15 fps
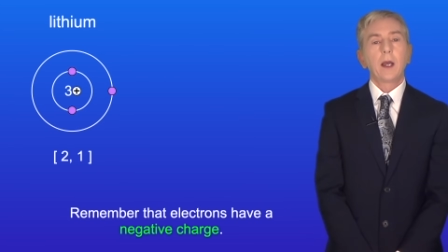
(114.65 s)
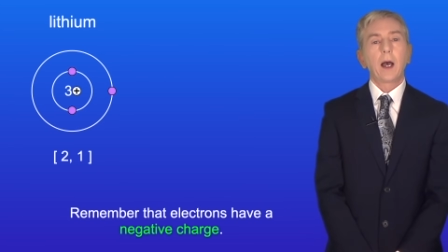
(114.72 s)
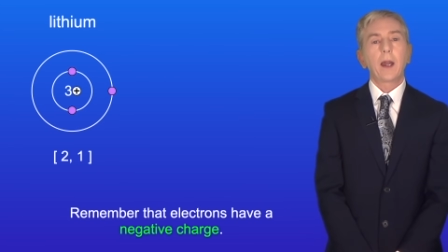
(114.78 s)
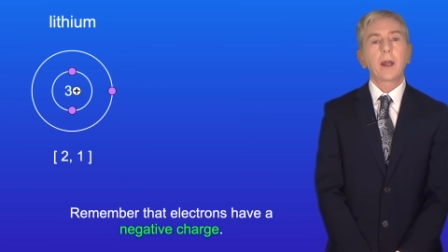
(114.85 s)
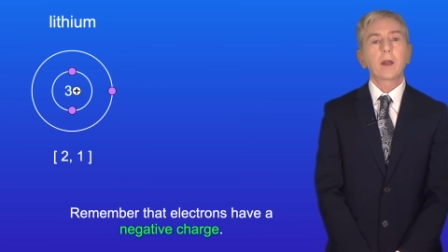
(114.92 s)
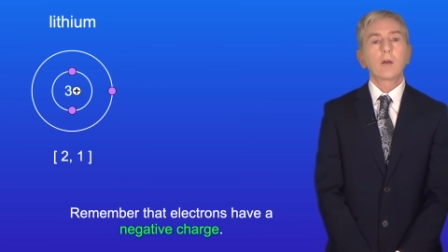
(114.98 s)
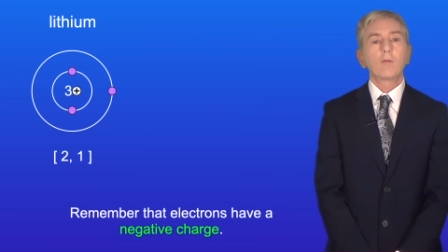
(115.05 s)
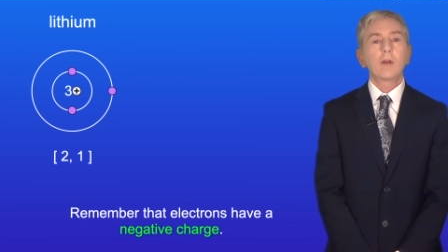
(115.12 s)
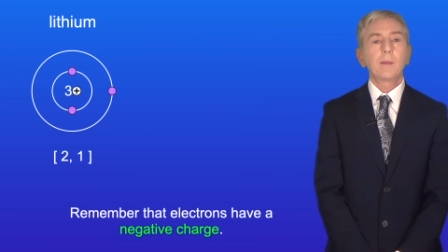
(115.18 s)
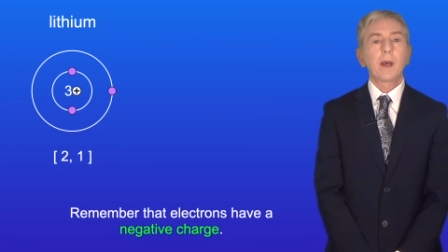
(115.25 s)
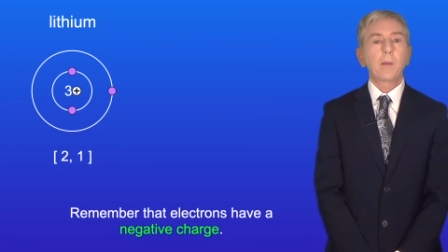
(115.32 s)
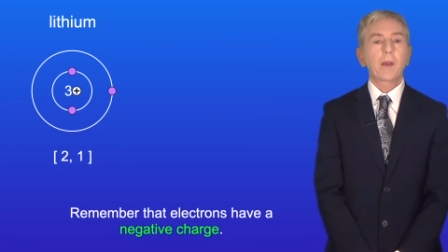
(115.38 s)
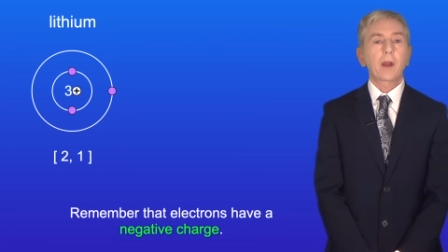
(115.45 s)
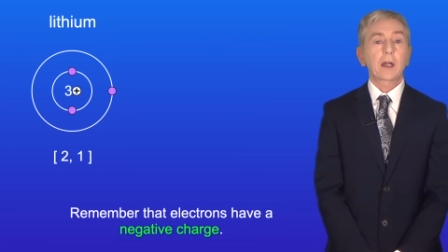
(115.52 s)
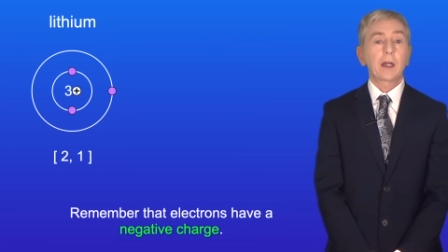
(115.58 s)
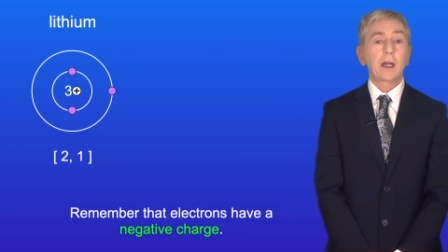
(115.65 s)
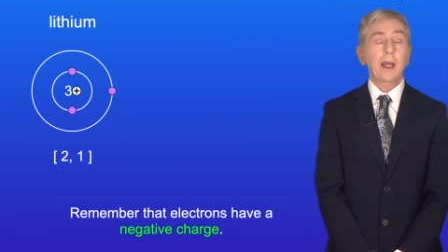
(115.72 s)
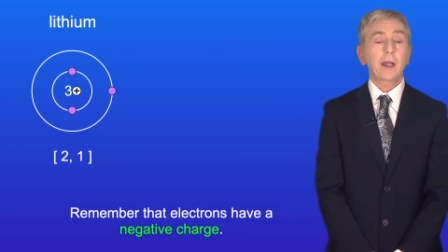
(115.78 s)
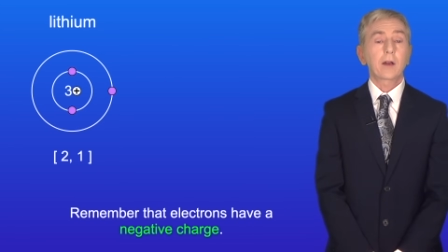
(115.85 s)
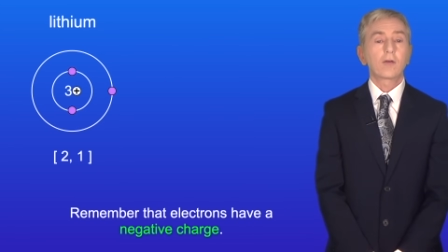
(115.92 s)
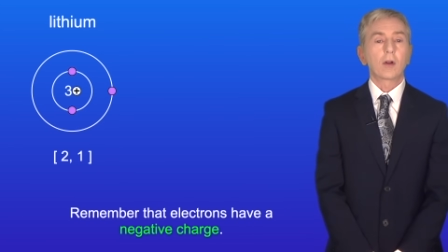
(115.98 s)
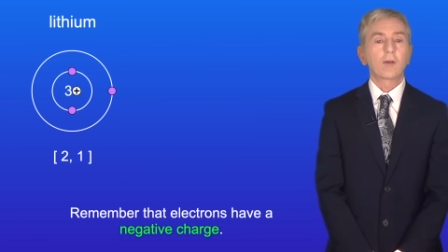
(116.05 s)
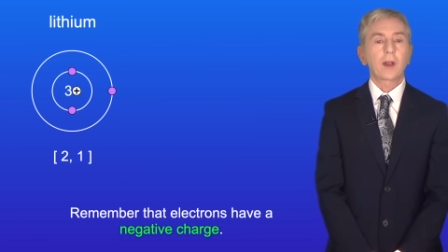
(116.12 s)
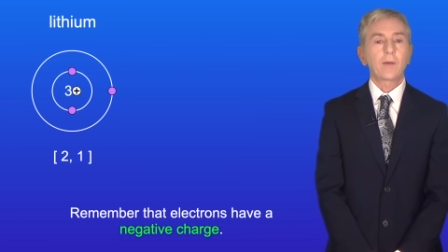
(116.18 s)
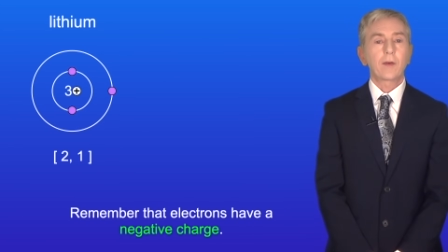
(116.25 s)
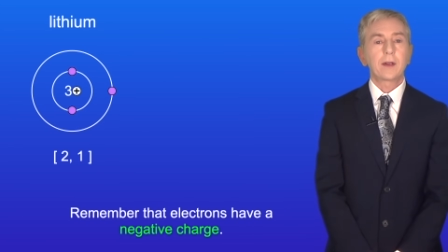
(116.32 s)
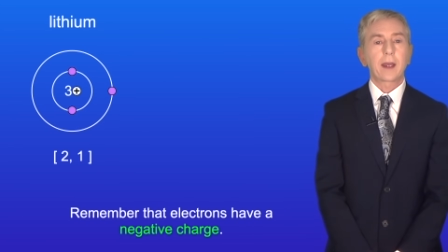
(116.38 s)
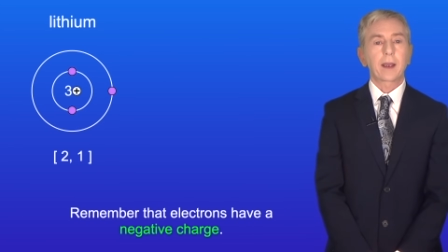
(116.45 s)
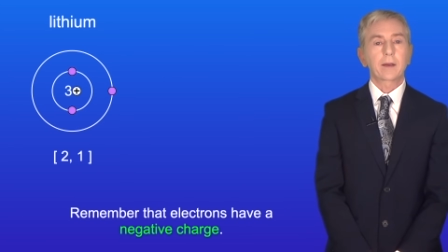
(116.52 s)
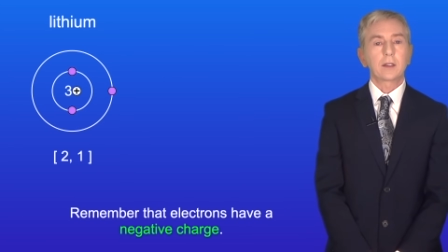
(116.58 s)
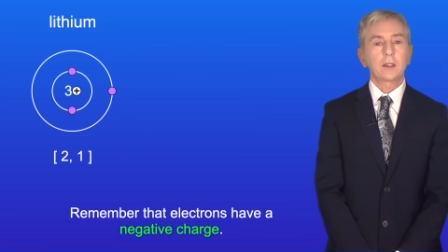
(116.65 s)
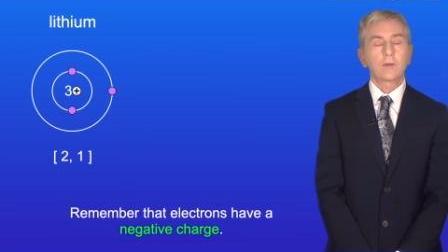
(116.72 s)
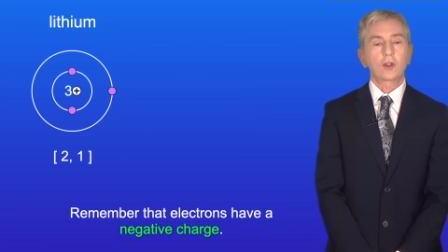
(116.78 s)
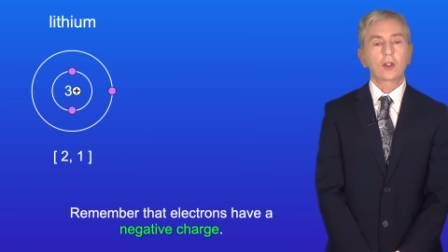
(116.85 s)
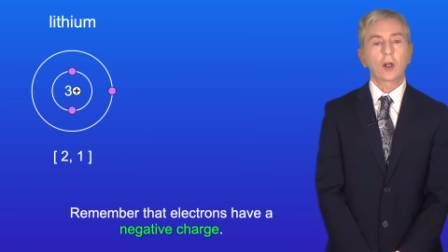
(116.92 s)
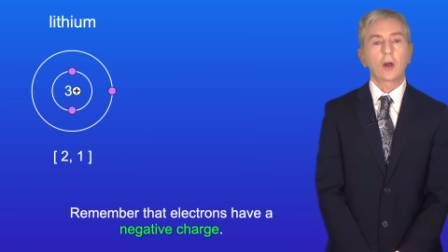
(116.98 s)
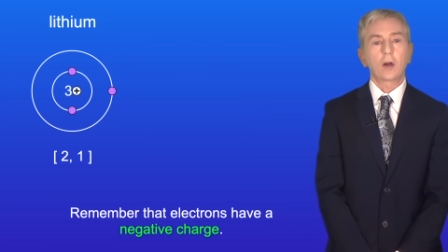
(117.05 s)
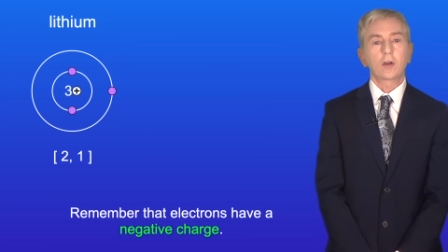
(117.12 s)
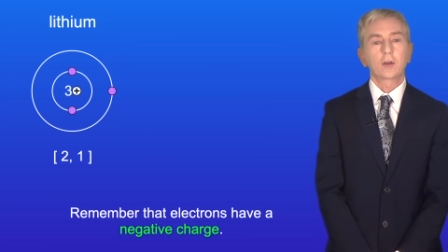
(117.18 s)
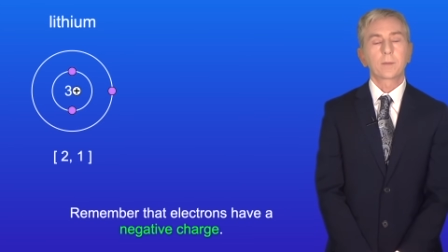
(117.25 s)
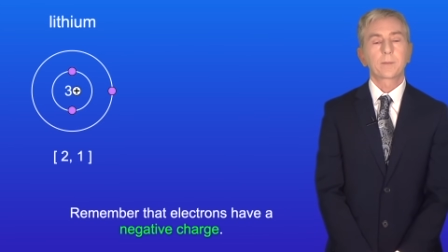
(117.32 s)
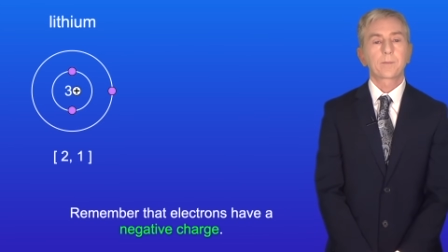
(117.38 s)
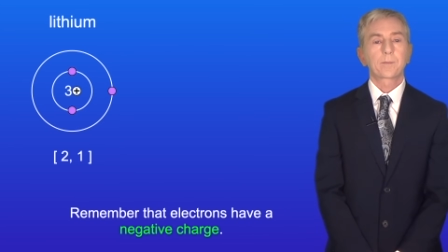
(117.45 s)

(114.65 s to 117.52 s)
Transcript: And remember that electrons have a negative charge.